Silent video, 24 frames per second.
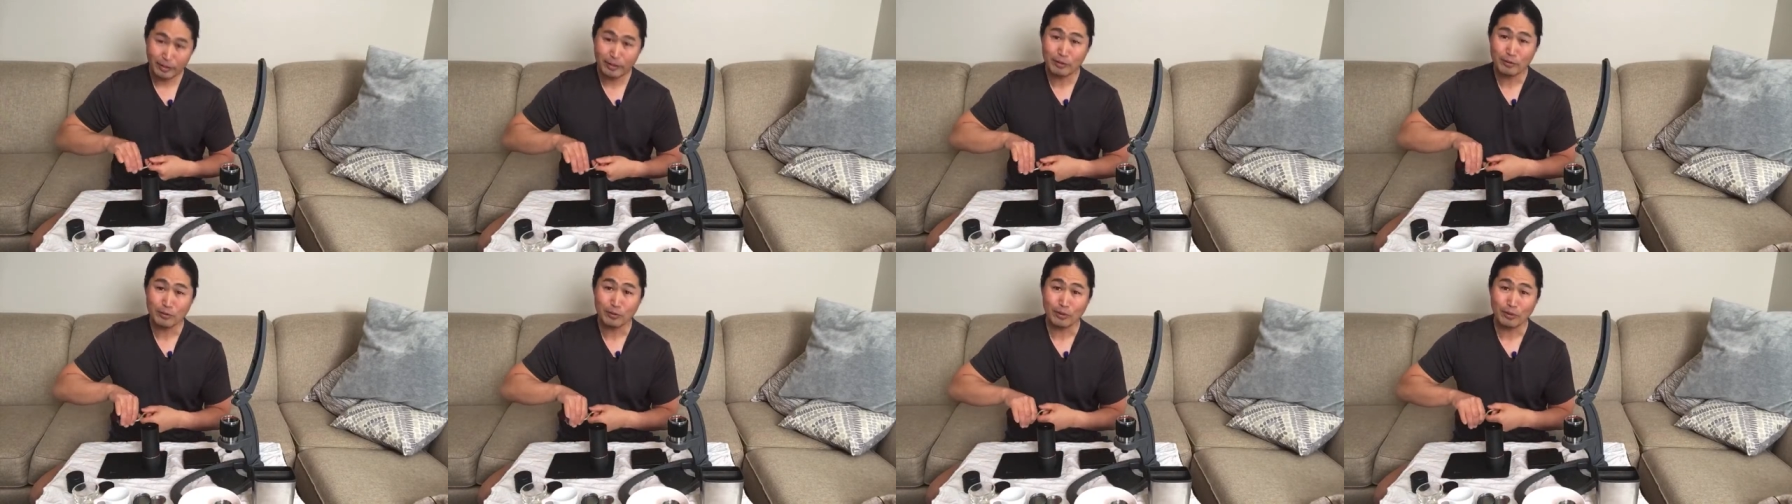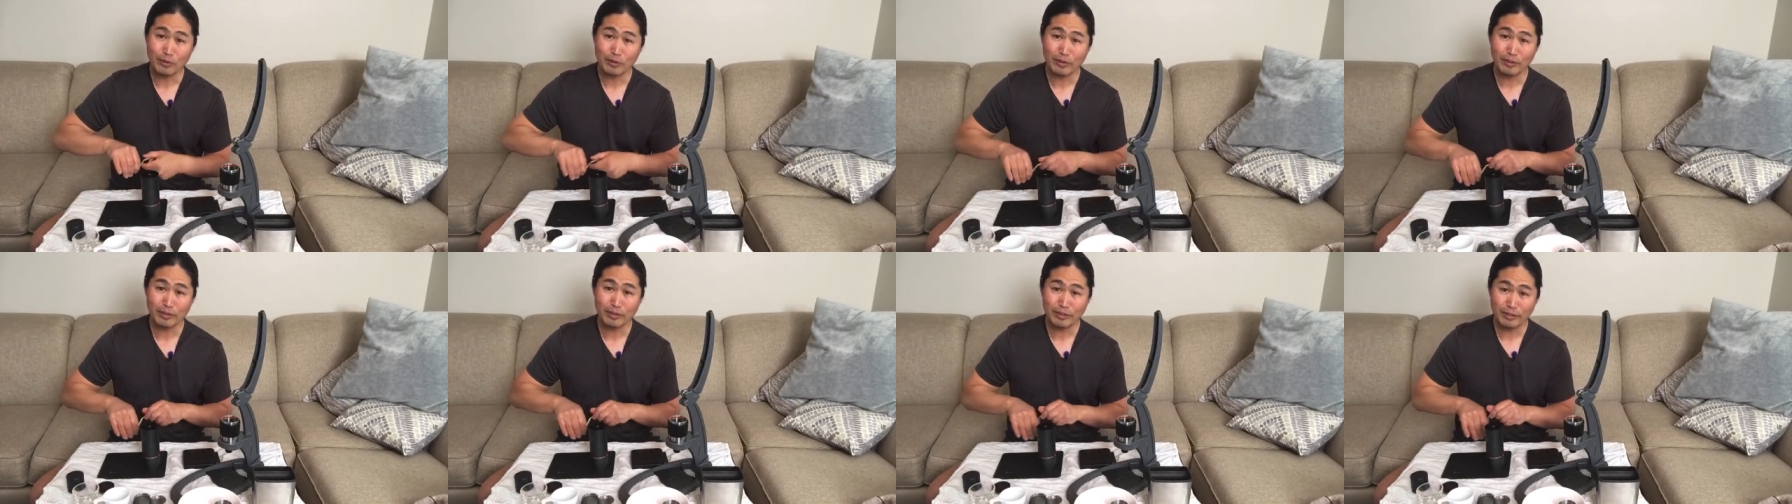
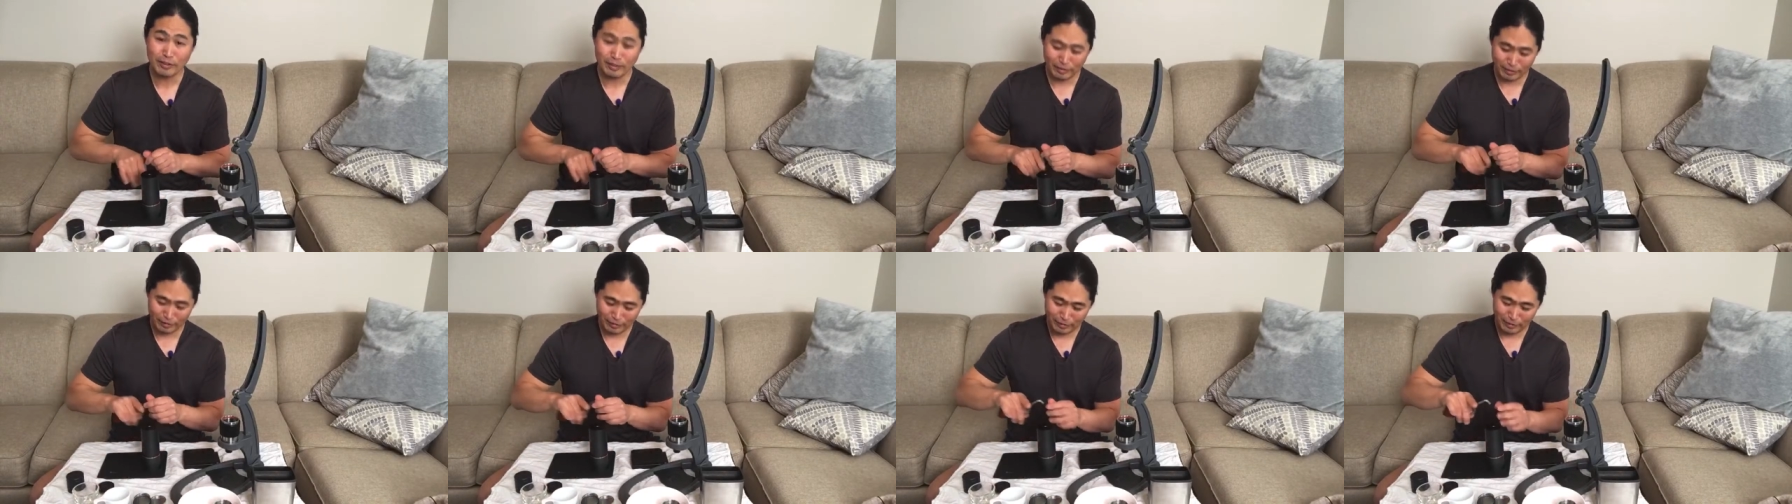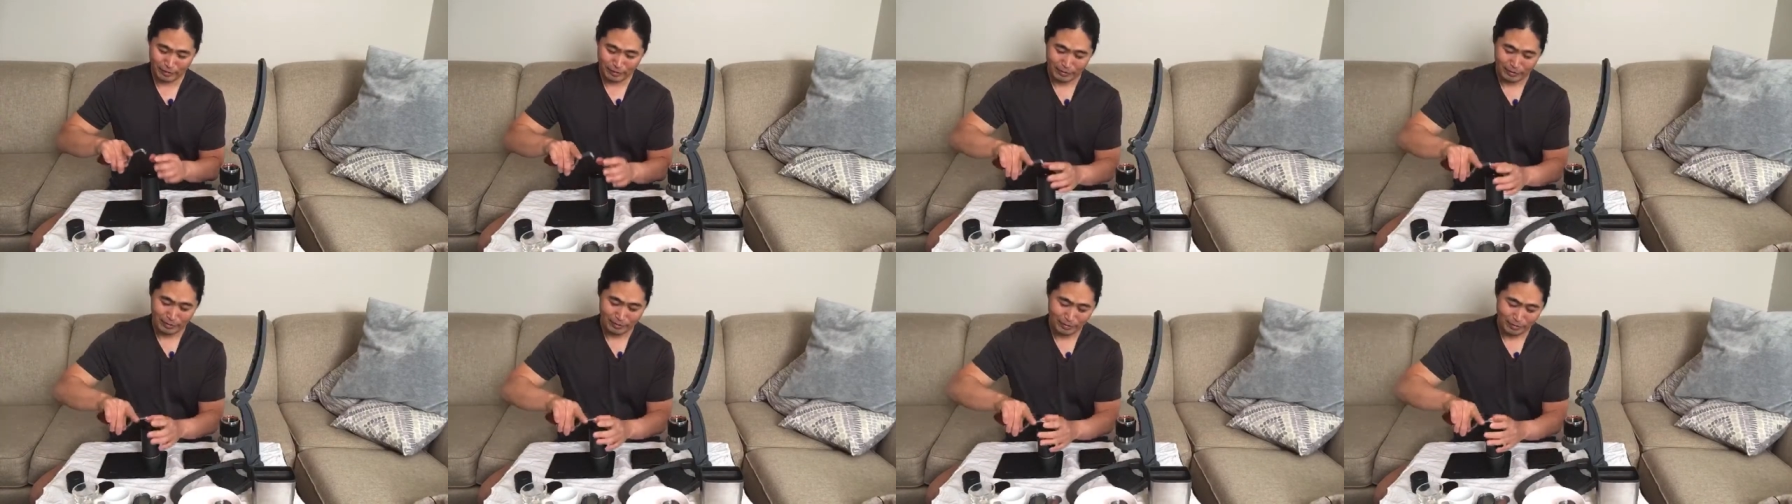So,
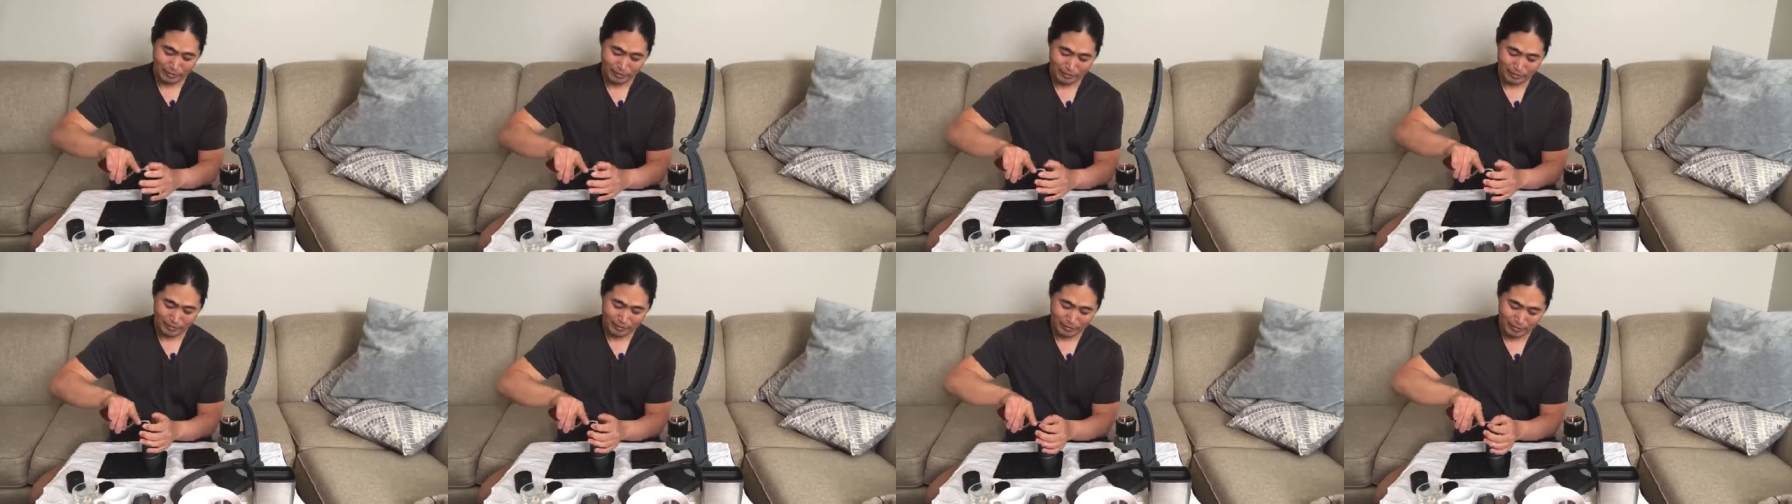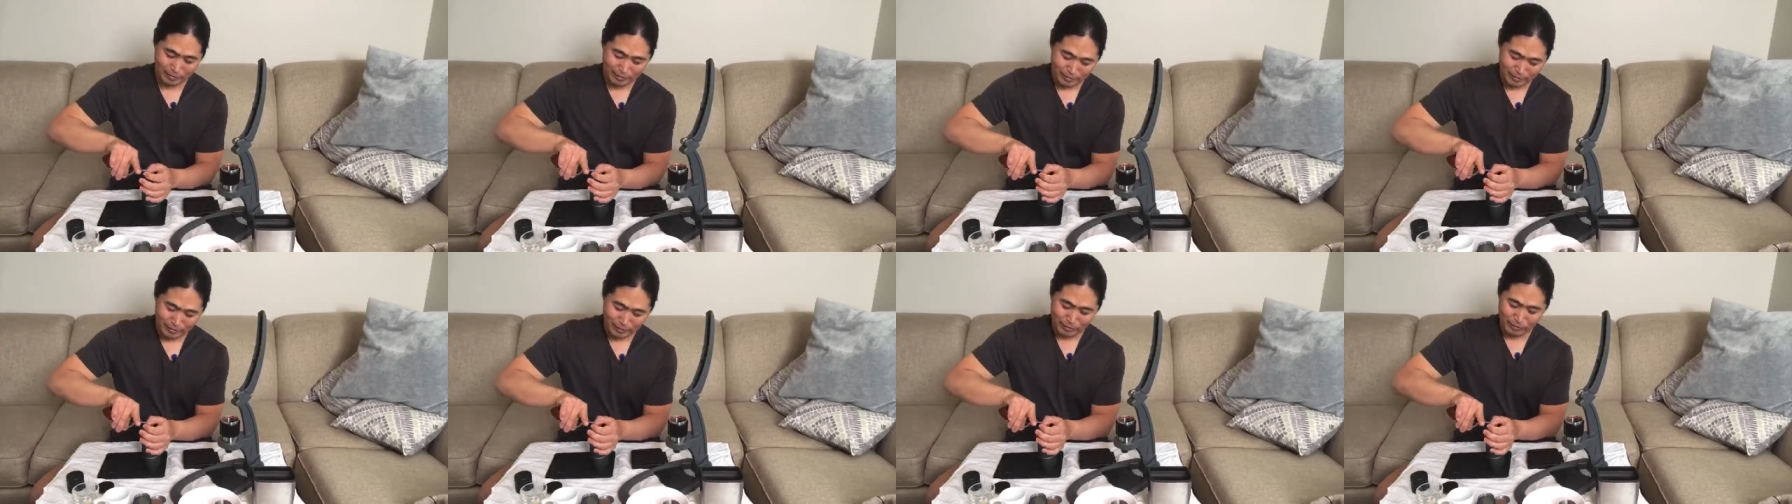
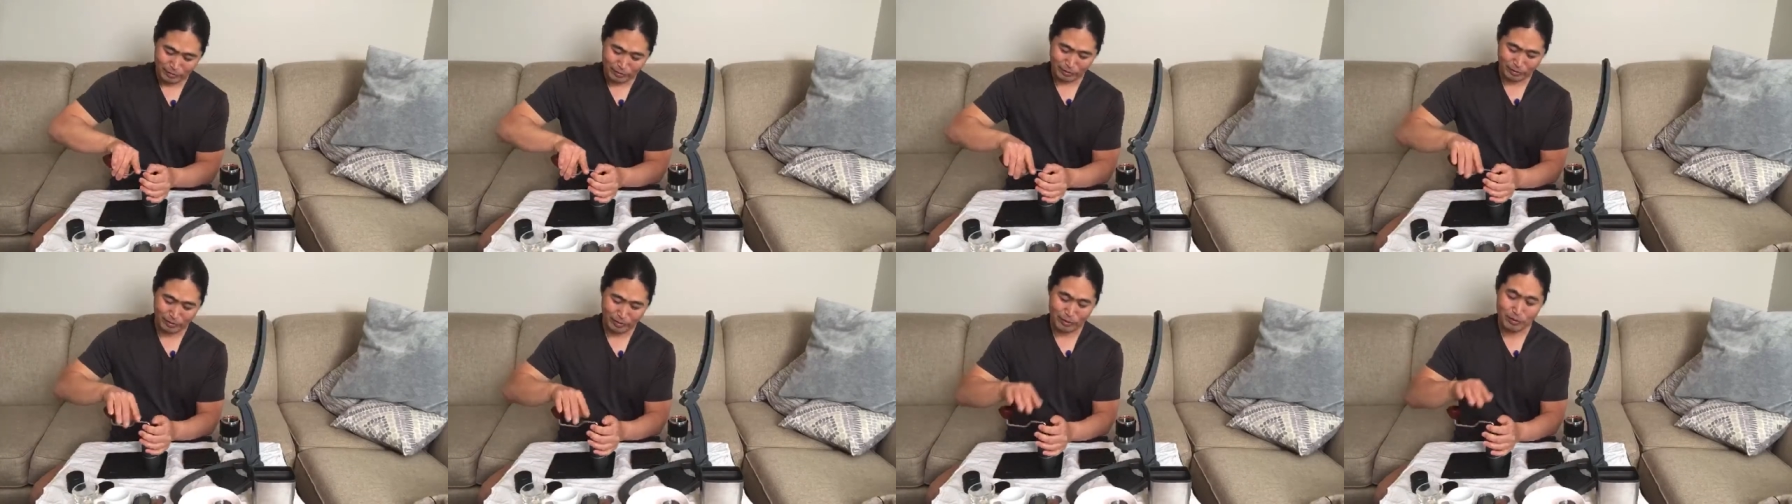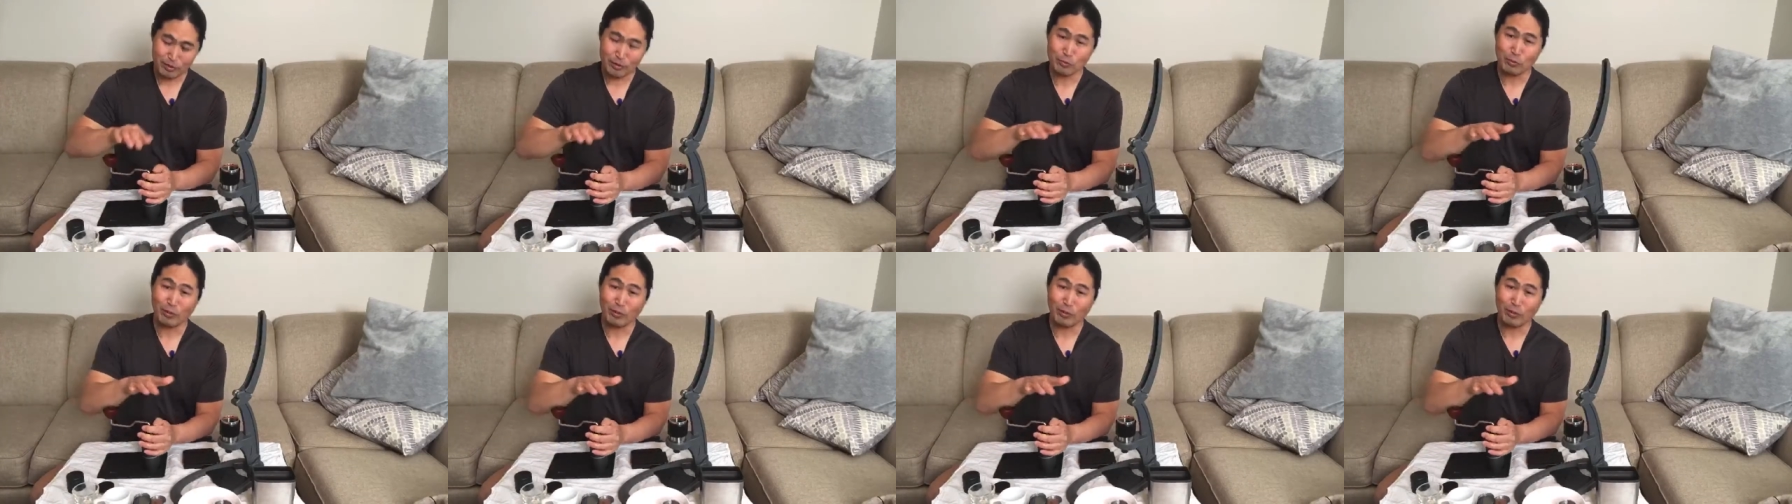so this